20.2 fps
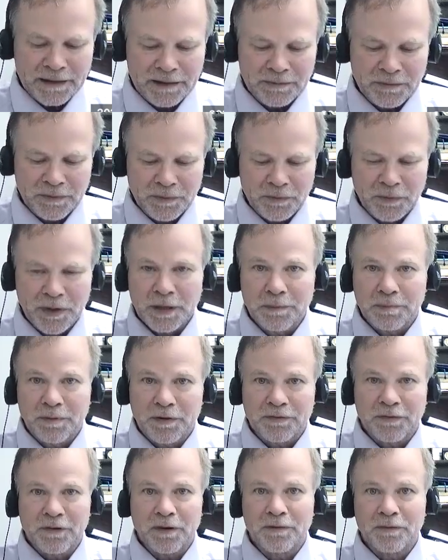would really
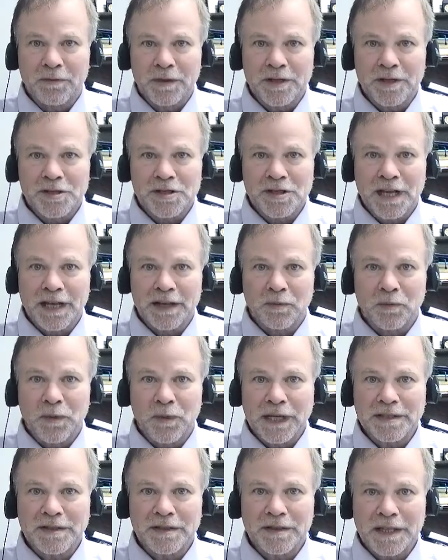prefer if we just kind of
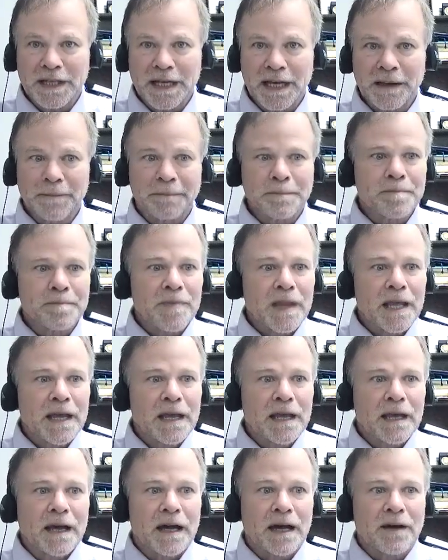wait till the end
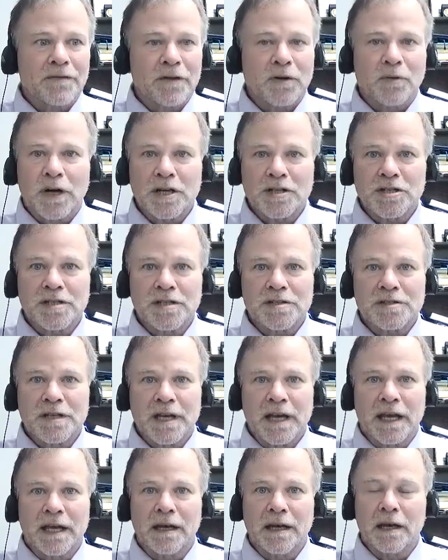for questions
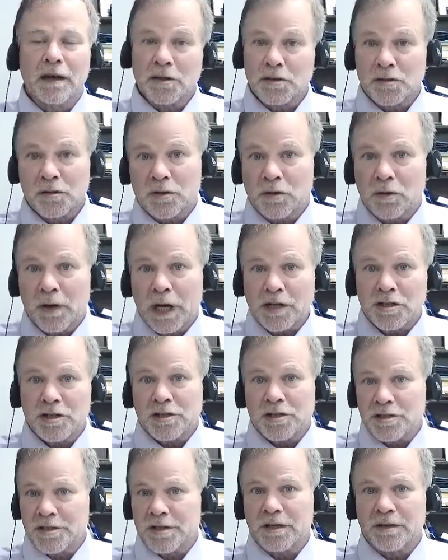and also corrections.